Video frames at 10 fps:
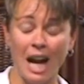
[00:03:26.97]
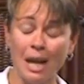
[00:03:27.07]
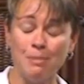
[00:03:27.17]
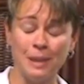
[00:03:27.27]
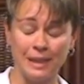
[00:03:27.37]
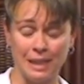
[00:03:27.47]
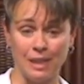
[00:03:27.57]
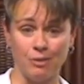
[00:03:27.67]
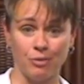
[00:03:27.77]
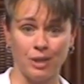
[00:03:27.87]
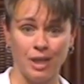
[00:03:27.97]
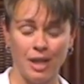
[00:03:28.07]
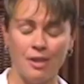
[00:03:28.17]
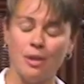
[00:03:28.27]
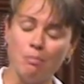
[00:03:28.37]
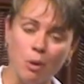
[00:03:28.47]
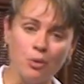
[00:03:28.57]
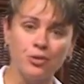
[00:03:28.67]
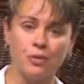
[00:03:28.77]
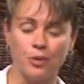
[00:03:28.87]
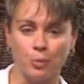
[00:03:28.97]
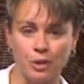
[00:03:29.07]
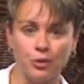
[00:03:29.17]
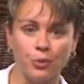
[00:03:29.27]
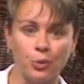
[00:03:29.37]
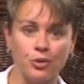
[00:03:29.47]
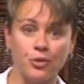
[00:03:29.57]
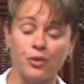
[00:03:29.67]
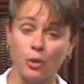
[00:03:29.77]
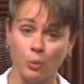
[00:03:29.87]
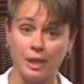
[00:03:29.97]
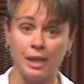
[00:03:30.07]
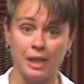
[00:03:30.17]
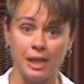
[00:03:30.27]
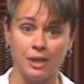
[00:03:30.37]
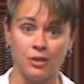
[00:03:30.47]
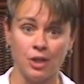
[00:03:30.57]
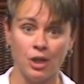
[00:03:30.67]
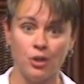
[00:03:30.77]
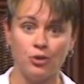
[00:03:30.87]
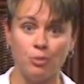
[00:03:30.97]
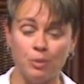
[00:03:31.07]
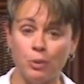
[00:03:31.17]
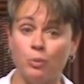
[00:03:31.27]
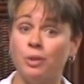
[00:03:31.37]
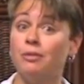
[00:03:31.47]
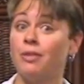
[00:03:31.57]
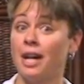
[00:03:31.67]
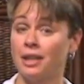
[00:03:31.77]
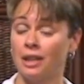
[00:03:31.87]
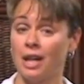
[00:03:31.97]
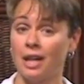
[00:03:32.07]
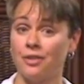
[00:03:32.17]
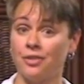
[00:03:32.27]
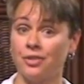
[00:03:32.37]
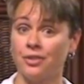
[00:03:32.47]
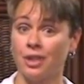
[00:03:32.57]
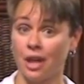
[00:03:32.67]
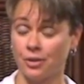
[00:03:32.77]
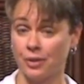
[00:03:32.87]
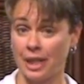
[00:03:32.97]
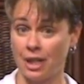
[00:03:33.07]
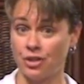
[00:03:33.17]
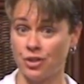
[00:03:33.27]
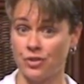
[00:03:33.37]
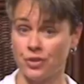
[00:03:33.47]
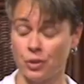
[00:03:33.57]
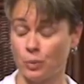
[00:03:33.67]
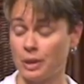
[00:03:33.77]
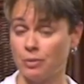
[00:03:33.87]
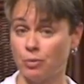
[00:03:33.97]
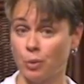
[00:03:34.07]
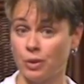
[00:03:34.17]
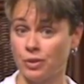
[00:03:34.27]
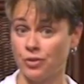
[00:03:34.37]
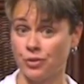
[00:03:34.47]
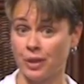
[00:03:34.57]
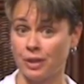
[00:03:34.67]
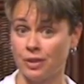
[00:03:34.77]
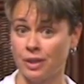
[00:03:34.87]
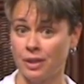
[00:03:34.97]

I believe that most of the resources that we need to be revitalized congregations in the Williamsport district